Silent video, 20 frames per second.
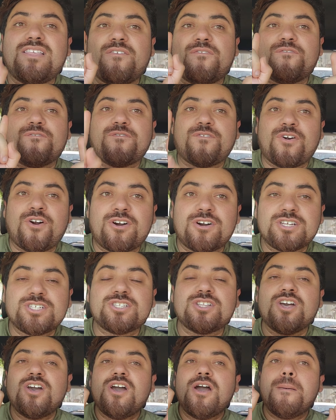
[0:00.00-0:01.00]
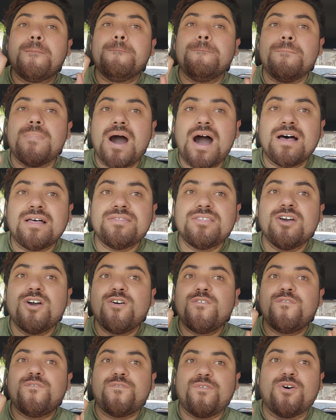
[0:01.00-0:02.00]
the first month
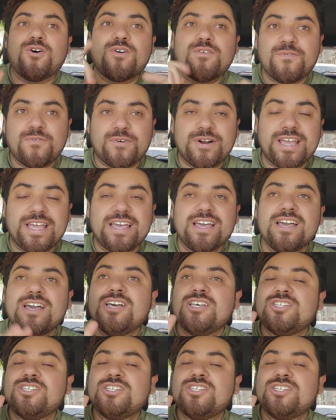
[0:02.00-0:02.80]
for free.